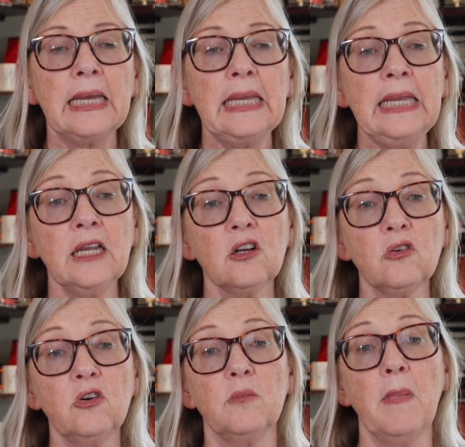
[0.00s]
He
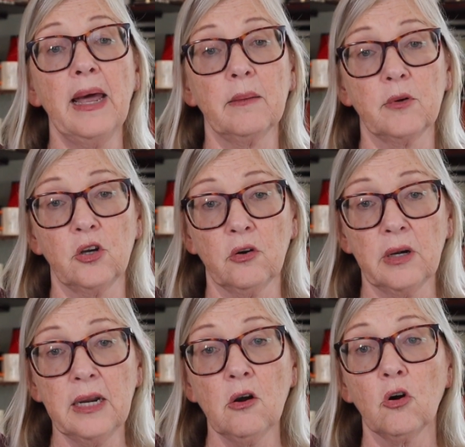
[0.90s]
included Madame
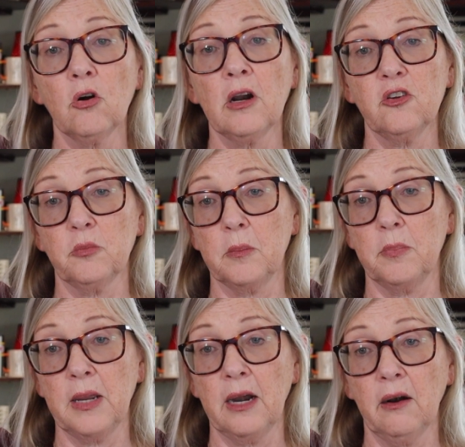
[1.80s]
Curie, her husband
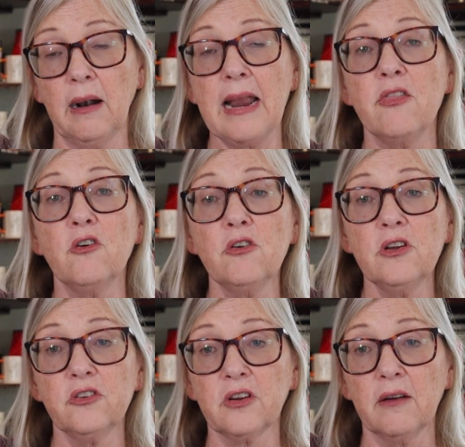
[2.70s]
Pierre, and their
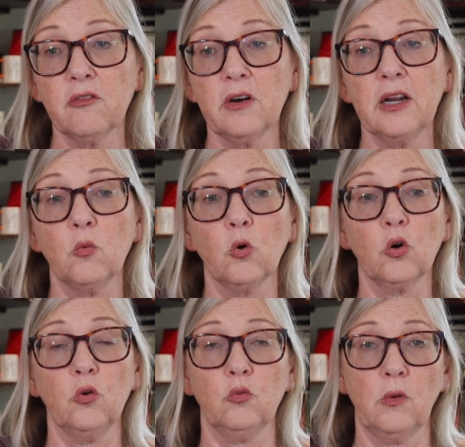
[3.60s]
discovery and
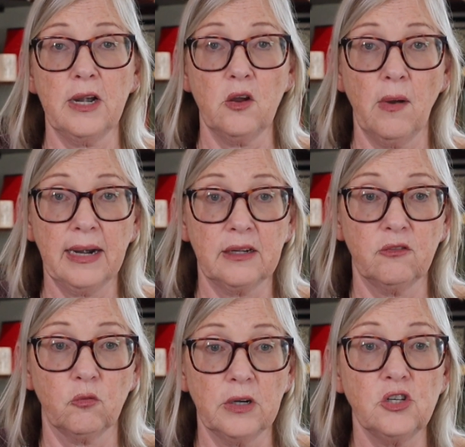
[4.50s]
work with
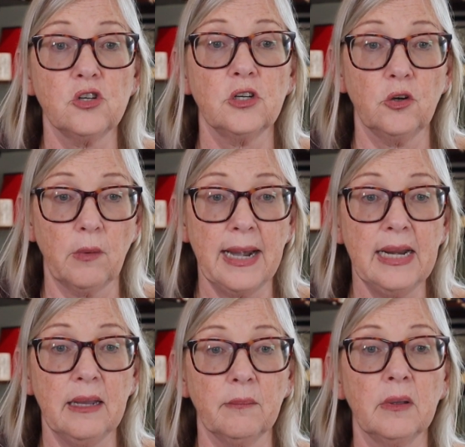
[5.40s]
radioactive rich
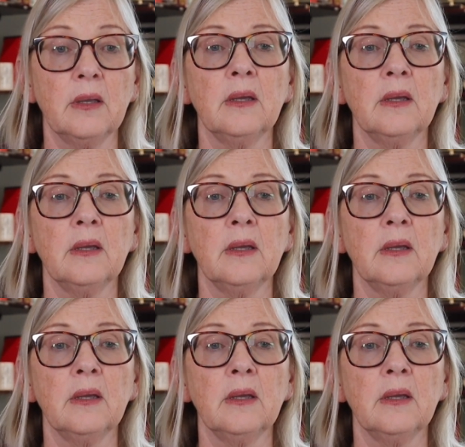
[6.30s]
uranium.